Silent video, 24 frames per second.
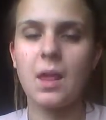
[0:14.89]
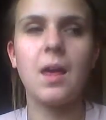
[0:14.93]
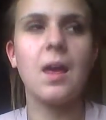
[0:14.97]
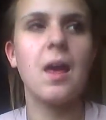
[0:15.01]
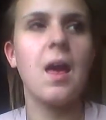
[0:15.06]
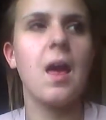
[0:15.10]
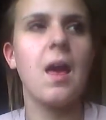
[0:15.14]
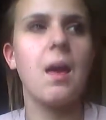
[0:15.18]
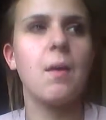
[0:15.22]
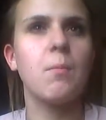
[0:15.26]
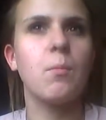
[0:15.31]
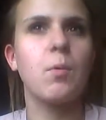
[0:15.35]

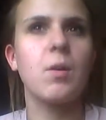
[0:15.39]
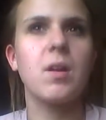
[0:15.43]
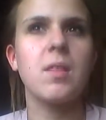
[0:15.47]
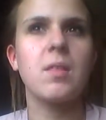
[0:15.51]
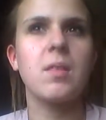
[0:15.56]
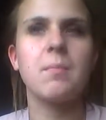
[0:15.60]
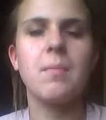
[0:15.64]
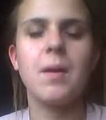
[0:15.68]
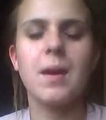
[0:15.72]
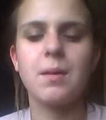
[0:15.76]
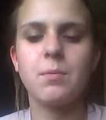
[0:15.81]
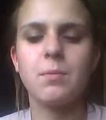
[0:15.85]
One of
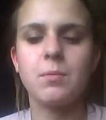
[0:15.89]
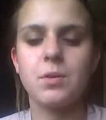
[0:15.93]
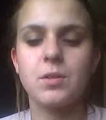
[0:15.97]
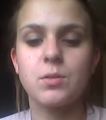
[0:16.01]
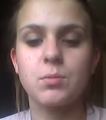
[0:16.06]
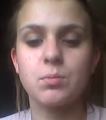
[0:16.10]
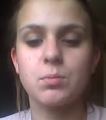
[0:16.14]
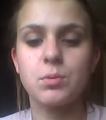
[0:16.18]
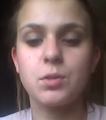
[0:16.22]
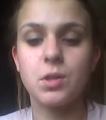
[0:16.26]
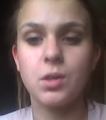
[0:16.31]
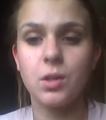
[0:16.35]
the main ones
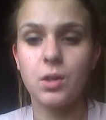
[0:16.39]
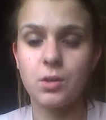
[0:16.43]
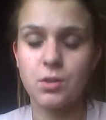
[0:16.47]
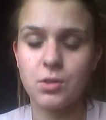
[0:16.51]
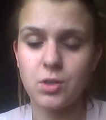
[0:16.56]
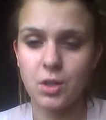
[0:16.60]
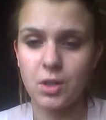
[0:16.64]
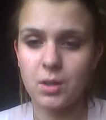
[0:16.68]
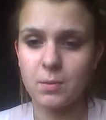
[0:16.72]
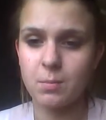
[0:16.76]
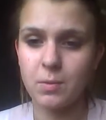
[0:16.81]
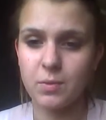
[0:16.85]
was
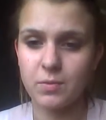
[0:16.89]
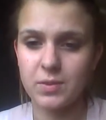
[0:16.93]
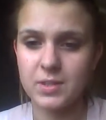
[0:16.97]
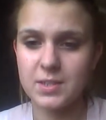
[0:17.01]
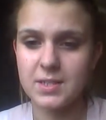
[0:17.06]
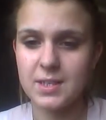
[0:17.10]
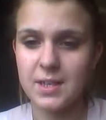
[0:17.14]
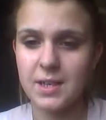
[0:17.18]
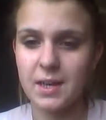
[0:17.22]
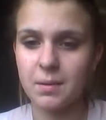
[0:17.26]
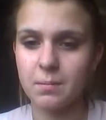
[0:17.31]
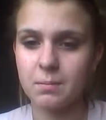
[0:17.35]
YouTube,
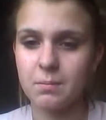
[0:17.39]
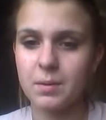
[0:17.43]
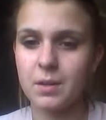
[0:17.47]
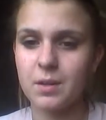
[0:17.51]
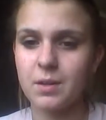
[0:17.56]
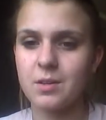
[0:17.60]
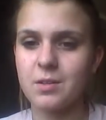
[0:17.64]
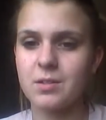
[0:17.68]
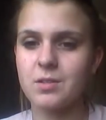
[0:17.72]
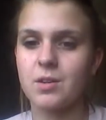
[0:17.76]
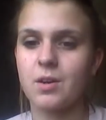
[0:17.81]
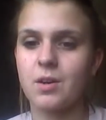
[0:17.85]
obviously,
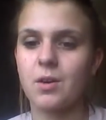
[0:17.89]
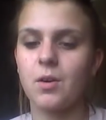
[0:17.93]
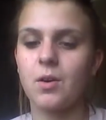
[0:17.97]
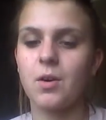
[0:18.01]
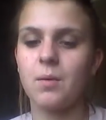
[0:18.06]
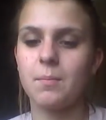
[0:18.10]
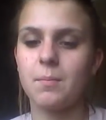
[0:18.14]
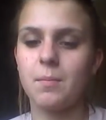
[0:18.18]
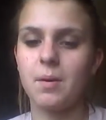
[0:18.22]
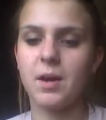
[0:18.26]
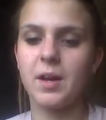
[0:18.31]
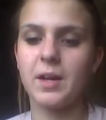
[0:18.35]
because I
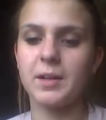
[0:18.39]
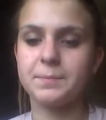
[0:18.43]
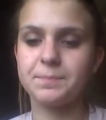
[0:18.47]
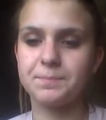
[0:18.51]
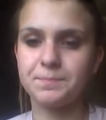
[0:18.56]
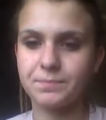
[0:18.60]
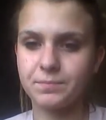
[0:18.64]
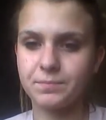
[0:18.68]
got my